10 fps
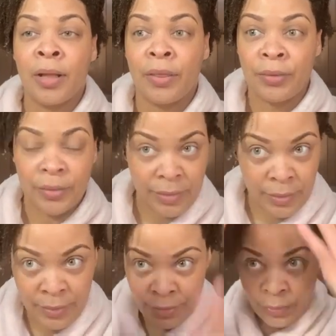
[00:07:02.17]
the
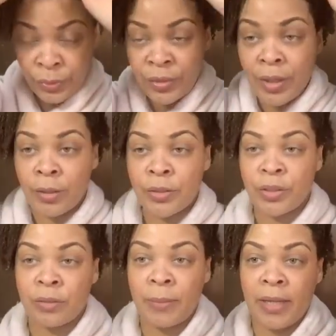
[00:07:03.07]
gel, it
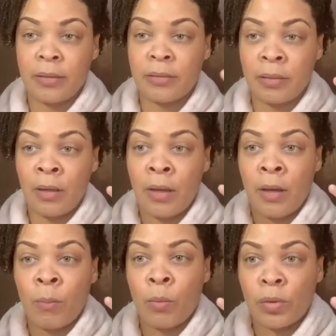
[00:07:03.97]
just makes
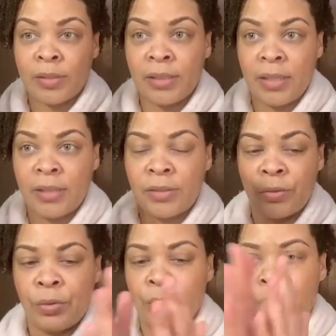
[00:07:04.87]
more sense
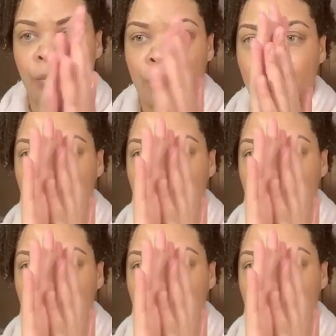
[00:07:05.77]
to,